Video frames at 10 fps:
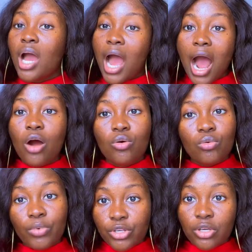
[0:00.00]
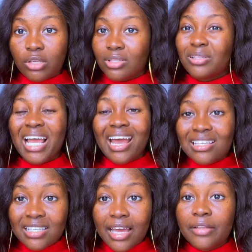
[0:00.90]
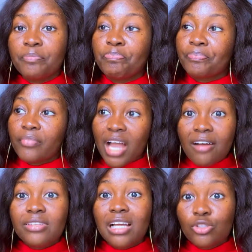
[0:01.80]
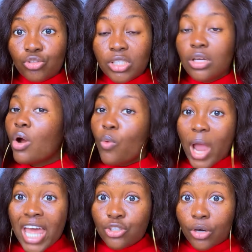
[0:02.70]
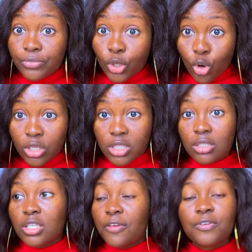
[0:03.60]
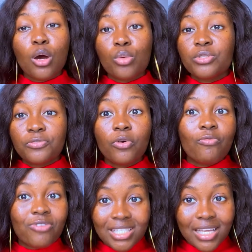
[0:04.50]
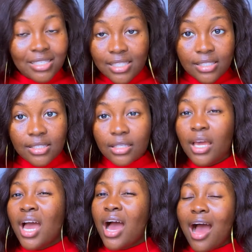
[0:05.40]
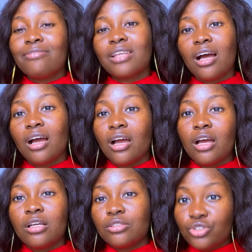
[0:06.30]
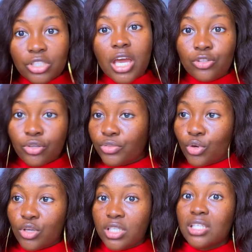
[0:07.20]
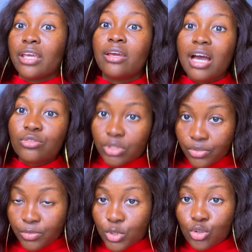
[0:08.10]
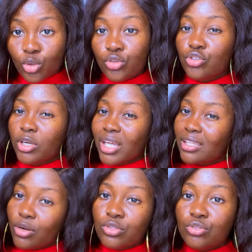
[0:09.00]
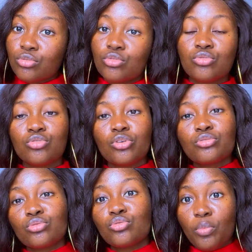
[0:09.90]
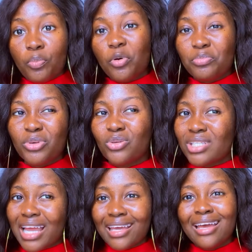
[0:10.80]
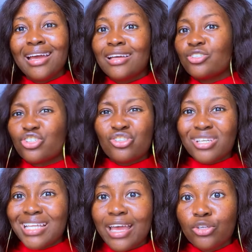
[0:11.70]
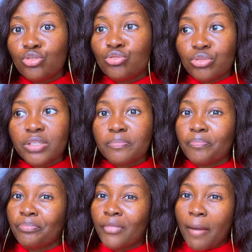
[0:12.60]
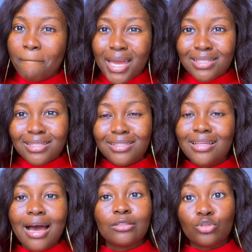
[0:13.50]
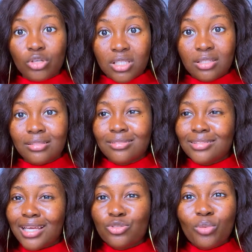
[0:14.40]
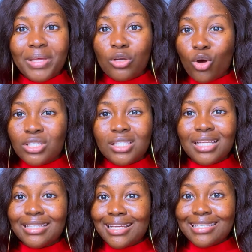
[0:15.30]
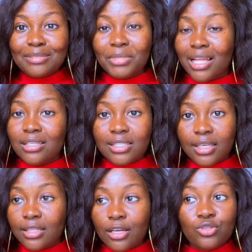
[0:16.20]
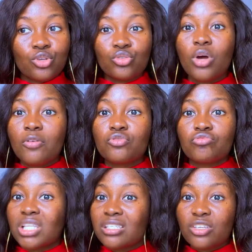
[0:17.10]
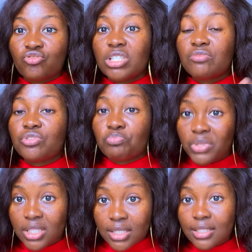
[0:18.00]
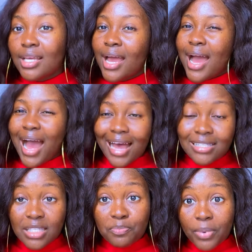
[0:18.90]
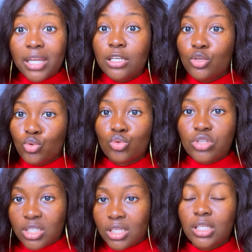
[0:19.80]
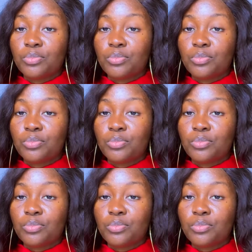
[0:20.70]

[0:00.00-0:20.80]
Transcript: When you get, like I said, after doing any of the courses, if you're opting for versatility, after doing any of the courses and you graduate from this course, you can tell the school to just to top up, because like just like you doing medicine and nursing, there are so many courses that are similar together, so you don't have to necessarily repeat it and spend those years.